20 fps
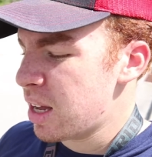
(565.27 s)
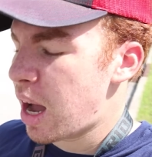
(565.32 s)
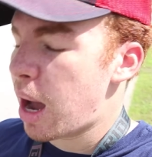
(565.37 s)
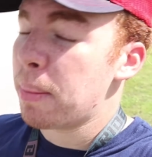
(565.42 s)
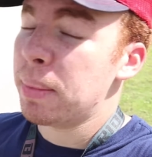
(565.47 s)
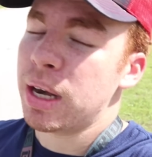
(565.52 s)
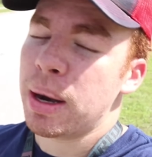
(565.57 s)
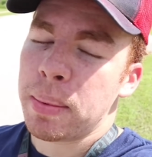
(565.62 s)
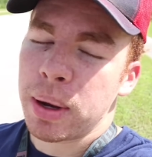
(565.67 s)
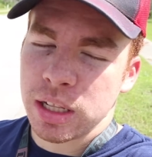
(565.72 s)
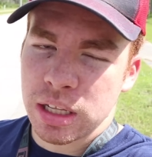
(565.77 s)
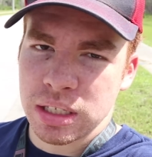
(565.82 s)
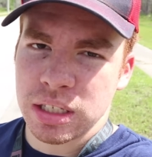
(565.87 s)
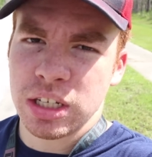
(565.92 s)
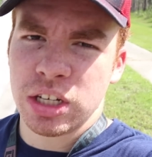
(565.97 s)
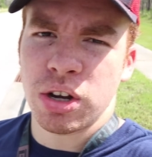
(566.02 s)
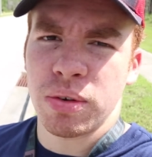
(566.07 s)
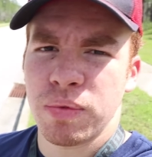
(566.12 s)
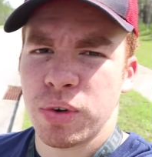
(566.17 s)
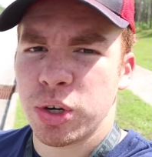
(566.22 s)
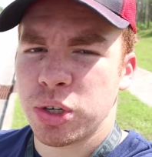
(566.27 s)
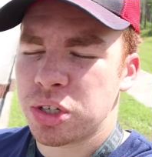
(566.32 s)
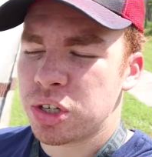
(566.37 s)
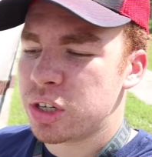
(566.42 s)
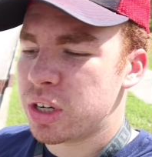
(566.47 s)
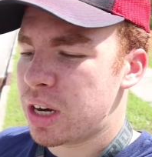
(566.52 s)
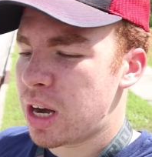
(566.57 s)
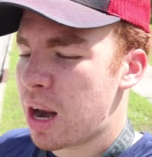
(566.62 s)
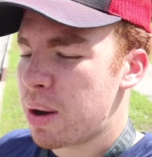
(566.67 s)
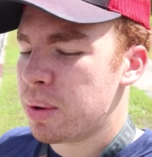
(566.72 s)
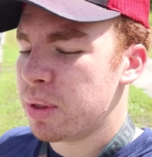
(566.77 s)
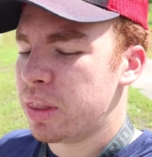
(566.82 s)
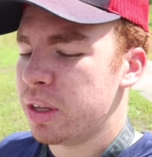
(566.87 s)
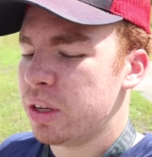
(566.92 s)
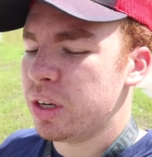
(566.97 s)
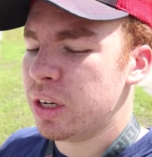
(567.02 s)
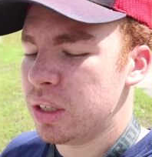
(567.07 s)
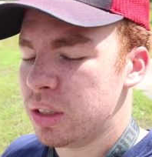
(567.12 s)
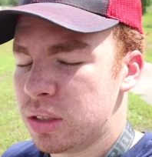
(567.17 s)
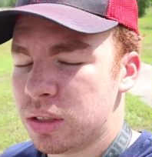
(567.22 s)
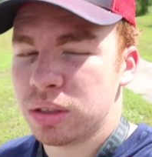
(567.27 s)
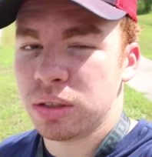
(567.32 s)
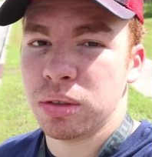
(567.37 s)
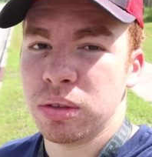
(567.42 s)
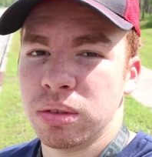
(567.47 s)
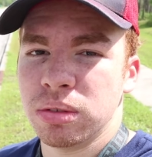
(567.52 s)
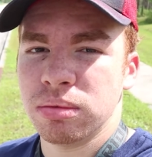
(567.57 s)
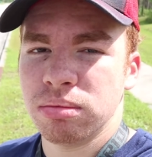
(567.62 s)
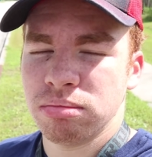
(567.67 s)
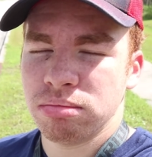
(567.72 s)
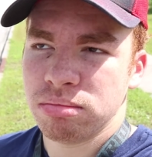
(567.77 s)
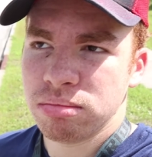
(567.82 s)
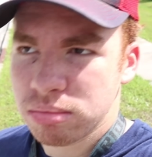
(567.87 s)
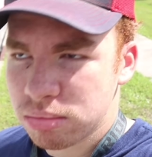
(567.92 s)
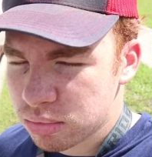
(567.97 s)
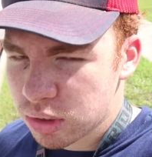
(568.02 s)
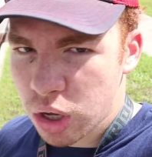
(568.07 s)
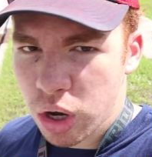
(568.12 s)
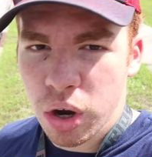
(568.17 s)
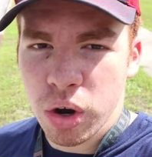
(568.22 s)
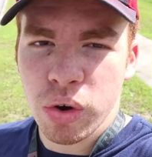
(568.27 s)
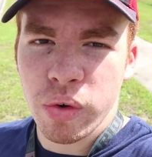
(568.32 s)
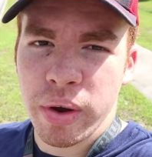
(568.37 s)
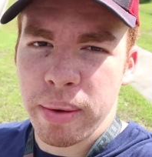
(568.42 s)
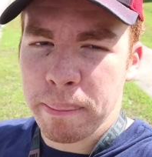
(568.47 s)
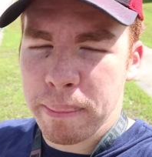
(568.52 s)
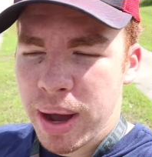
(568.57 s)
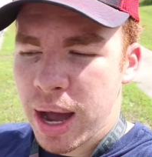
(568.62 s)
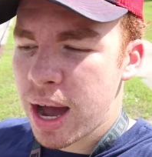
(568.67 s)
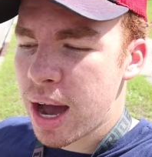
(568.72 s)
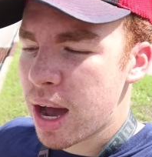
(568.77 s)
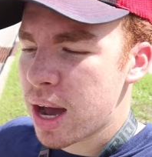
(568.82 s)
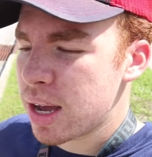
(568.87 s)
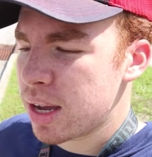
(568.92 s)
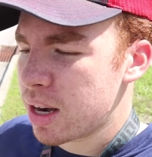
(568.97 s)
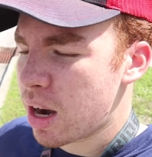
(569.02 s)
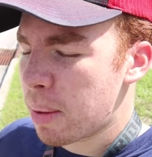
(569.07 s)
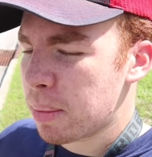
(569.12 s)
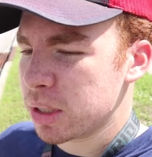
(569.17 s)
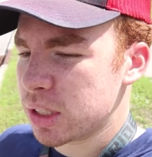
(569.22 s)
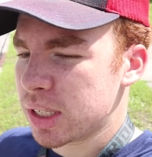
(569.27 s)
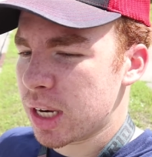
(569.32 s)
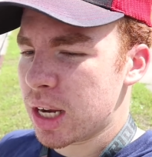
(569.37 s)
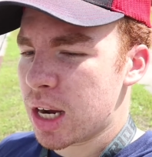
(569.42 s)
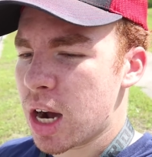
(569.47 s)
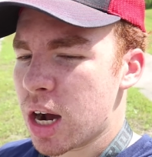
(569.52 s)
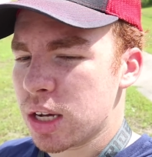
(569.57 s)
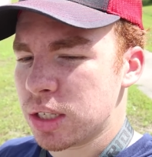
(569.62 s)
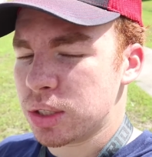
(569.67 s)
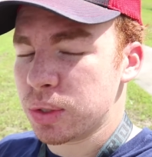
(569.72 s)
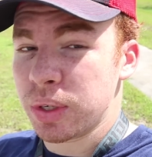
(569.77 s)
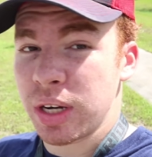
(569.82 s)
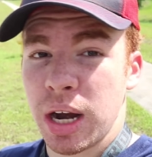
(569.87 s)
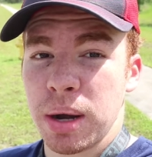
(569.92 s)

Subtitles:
About the Z conversion and everything you need to know and buy and how much it's gonna cost you and